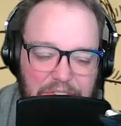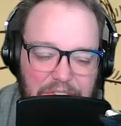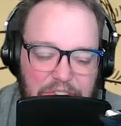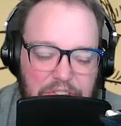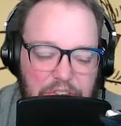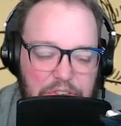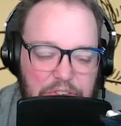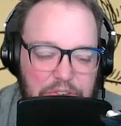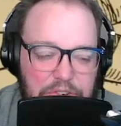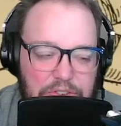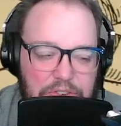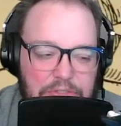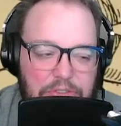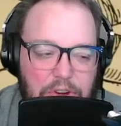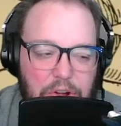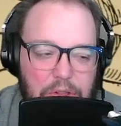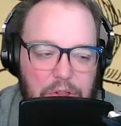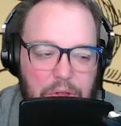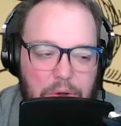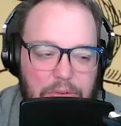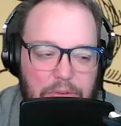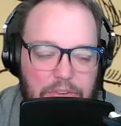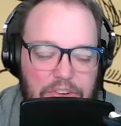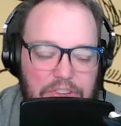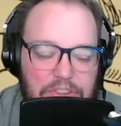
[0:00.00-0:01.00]
The scissors
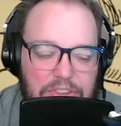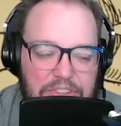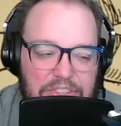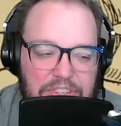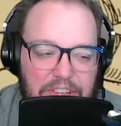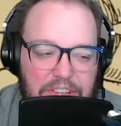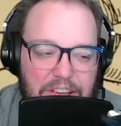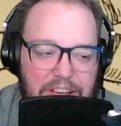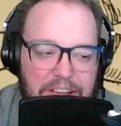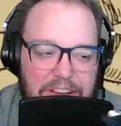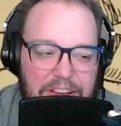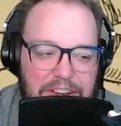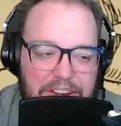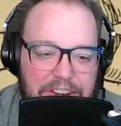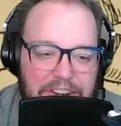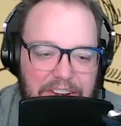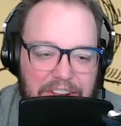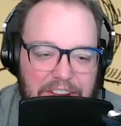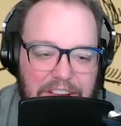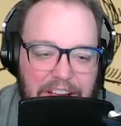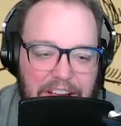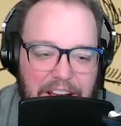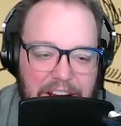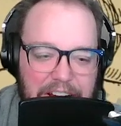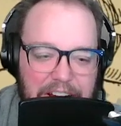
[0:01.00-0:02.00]
fall over to the side, and
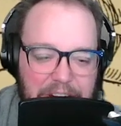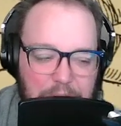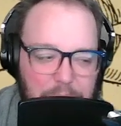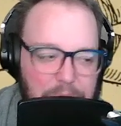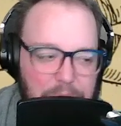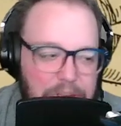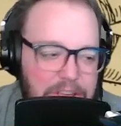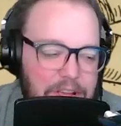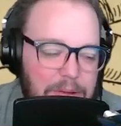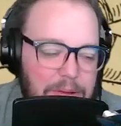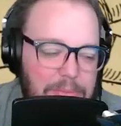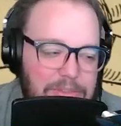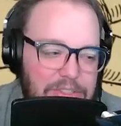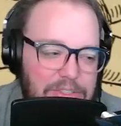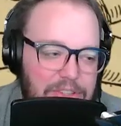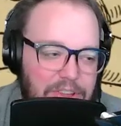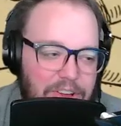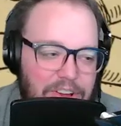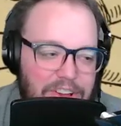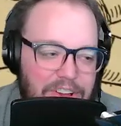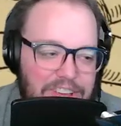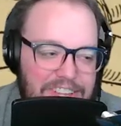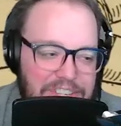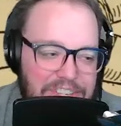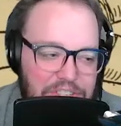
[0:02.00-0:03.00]
a coyote comes
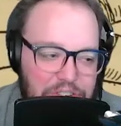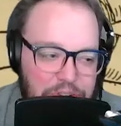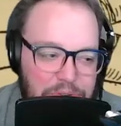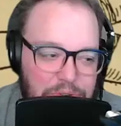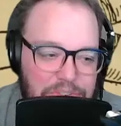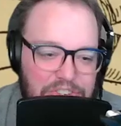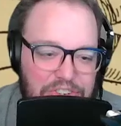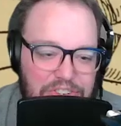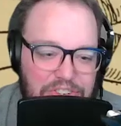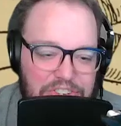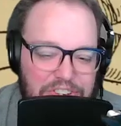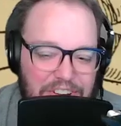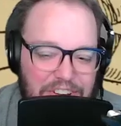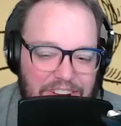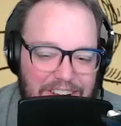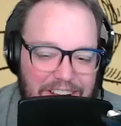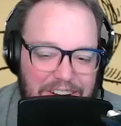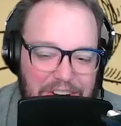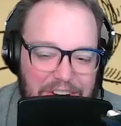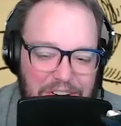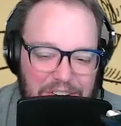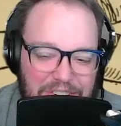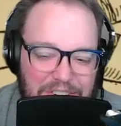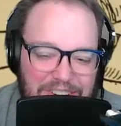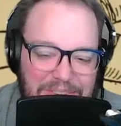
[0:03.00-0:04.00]
along and chews your tongue
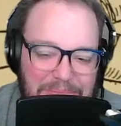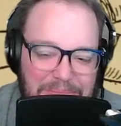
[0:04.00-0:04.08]
out of your